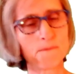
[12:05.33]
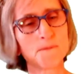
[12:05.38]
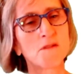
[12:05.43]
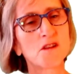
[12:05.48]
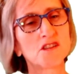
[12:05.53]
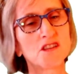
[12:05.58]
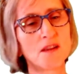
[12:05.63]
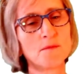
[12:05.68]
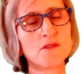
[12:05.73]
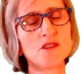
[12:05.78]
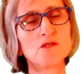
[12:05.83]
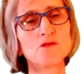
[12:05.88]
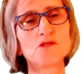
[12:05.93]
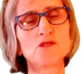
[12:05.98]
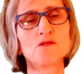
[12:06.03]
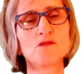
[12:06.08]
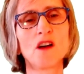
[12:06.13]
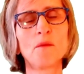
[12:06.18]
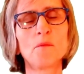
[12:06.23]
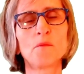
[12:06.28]
Jamie, you do
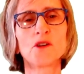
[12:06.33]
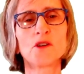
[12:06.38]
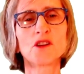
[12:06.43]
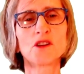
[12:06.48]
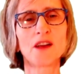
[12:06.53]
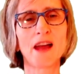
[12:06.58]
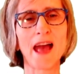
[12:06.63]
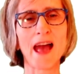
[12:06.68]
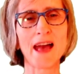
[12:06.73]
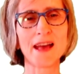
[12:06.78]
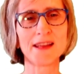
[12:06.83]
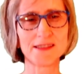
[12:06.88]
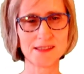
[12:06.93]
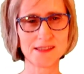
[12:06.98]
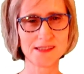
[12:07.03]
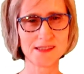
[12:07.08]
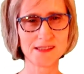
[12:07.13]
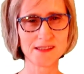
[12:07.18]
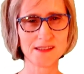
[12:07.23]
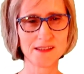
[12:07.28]
not put your
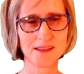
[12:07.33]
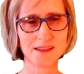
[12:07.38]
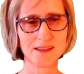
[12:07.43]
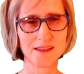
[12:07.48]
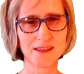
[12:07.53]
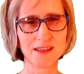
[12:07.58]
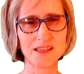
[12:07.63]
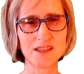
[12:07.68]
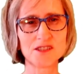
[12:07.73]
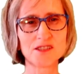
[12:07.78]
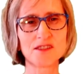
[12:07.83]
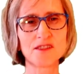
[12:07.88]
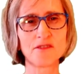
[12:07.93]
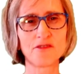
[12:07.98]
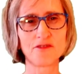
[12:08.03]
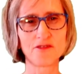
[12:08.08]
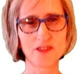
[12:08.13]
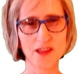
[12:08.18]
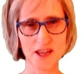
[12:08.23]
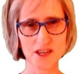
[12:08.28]
hands into the
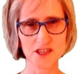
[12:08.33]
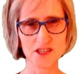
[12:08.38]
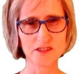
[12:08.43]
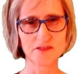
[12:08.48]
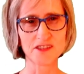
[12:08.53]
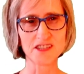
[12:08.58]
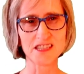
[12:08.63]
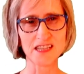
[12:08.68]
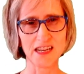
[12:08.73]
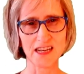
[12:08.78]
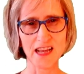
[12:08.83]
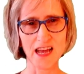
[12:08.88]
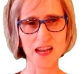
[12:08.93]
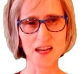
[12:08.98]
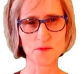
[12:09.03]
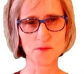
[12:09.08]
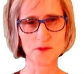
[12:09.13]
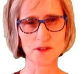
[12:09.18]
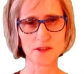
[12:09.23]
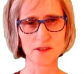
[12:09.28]
flesh of a dead
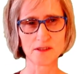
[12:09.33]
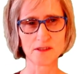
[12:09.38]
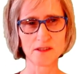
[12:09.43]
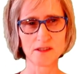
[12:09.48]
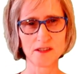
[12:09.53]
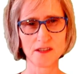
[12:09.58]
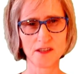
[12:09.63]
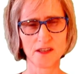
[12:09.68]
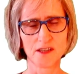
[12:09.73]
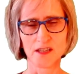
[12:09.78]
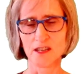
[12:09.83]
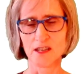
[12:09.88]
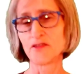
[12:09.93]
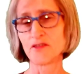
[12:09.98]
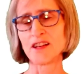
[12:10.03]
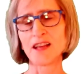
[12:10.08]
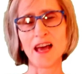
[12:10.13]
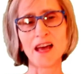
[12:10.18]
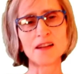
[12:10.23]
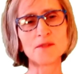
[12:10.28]
animal. If
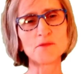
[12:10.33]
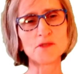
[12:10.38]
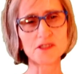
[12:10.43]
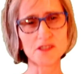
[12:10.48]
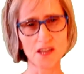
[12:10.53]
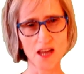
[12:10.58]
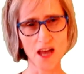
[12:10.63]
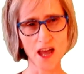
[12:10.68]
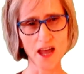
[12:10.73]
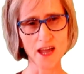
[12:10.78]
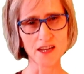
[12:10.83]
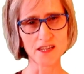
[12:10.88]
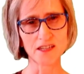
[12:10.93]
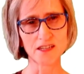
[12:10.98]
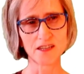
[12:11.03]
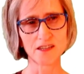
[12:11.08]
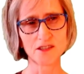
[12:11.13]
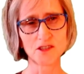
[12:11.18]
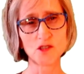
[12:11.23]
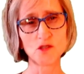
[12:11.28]
an animal died,
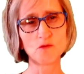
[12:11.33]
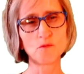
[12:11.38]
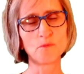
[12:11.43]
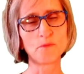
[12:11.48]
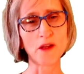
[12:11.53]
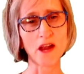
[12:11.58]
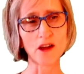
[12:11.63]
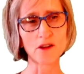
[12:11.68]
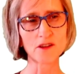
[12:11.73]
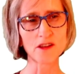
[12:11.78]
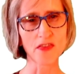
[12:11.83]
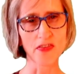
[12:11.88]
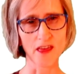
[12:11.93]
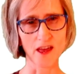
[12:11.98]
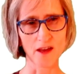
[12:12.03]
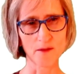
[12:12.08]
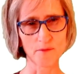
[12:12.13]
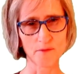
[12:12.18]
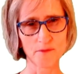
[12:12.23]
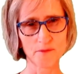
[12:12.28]
you bury
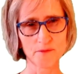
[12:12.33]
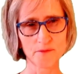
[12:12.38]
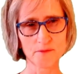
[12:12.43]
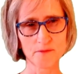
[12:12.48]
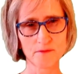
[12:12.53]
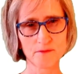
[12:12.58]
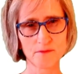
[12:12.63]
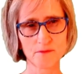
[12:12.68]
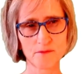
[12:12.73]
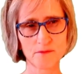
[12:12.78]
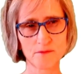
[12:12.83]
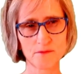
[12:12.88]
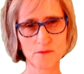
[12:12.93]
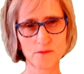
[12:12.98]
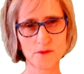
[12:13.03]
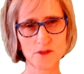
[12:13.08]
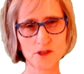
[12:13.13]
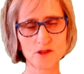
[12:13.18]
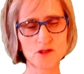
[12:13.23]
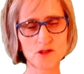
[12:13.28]
them.
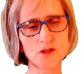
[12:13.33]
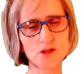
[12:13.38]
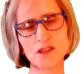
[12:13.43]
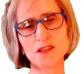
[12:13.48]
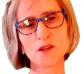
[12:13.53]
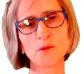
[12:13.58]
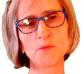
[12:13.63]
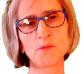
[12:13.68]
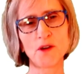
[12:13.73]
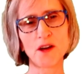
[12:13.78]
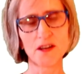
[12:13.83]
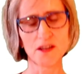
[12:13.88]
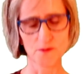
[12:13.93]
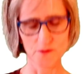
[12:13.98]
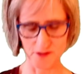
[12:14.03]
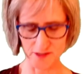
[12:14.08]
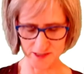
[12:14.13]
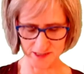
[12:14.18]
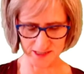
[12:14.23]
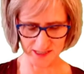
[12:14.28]
You treat their body
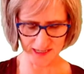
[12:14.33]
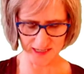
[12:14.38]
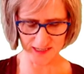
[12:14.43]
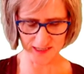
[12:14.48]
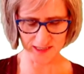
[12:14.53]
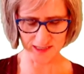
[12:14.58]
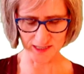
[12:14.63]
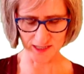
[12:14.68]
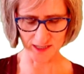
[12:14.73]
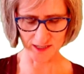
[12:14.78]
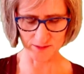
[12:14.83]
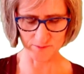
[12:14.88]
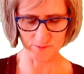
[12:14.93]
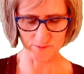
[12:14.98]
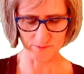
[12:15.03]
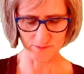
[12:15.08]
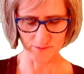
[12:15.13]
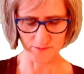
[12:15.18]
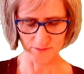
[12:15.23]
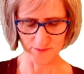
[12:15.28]
with dignity.
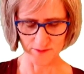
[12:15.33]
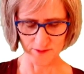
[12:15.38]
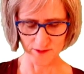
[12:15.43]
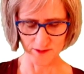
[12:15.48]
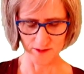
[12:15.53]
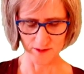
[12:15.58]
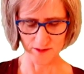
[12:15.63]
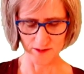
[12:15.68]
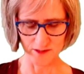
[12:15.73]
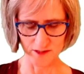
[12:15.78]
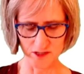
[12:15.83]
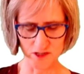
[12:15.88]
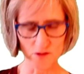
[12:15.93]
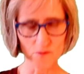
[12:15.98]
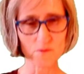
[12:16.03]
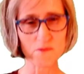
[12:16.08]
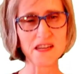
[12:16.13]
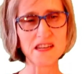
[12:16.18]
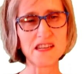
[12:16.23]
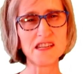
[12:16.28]
You don't
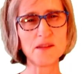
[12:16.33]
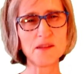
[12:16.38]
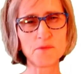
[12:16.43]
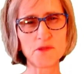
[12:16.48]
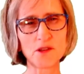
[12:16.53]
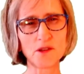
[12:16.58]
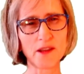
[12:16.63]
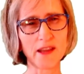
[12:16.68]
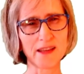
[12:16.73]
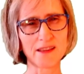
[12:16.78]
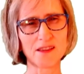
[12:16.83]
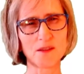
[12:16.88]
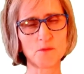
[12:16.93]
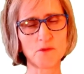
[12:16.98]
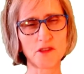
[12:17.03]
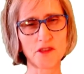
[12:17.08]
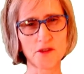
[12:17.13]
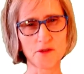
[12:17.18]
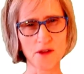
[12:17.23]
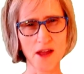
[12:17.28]
manipulate them
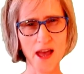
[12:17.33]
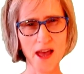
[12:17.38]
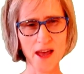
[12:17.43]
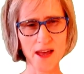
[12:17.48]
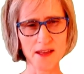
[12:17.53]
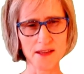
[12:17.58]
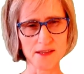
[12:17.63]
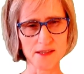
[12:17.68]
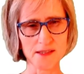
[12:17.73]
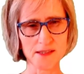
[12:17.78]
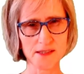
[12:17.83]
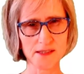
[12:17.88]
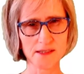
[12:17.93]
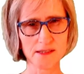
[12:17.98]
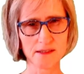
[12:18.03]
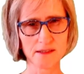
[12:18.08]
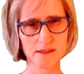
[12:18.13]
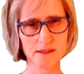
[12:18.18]
with your hands.